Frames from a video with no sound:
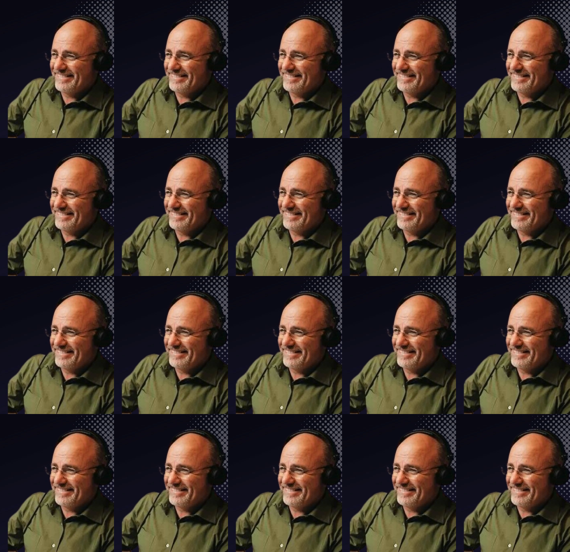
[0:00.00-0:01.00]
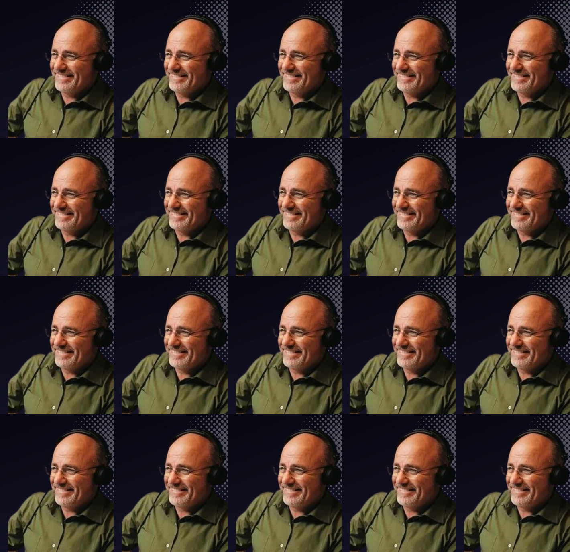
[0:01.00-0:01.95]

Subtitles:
(no one is talking)